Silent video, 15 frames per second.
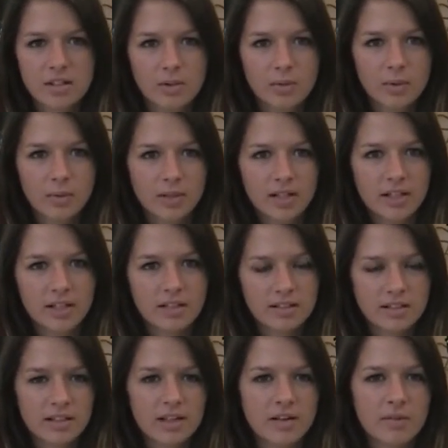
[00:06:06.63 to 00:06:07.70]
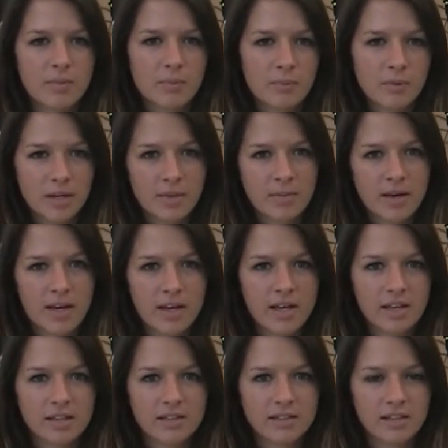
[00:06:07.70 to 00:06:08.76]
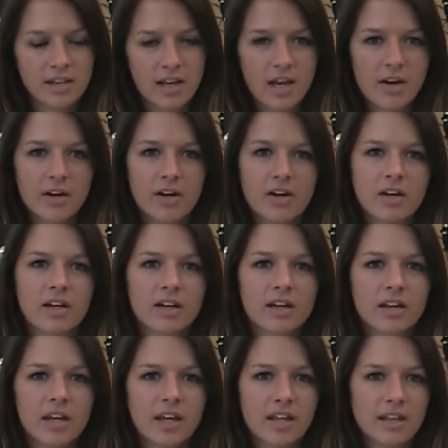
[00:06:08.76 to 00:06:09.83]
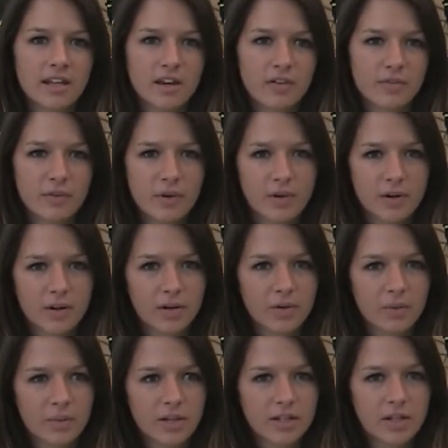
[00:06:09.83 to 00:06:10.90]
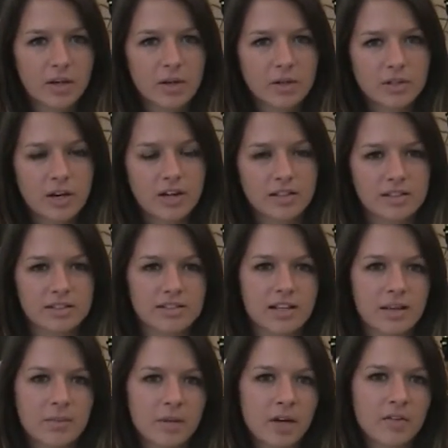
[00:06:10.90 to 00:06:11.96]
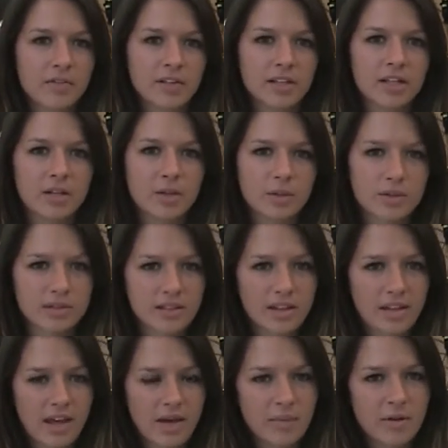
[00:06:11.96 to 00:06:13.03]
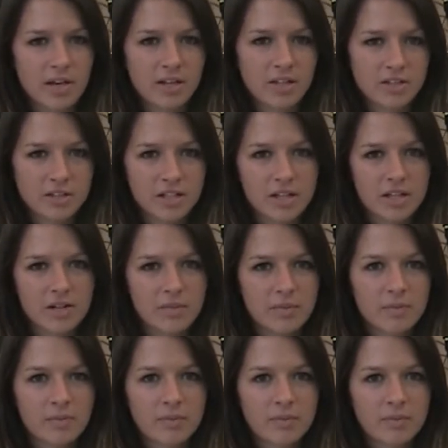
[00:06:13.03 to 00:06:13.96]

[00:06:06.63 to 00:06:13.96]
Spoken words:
We wanted to minimize the error, and therefore we'd go talk to Sam Guffey, who is the lab manager here,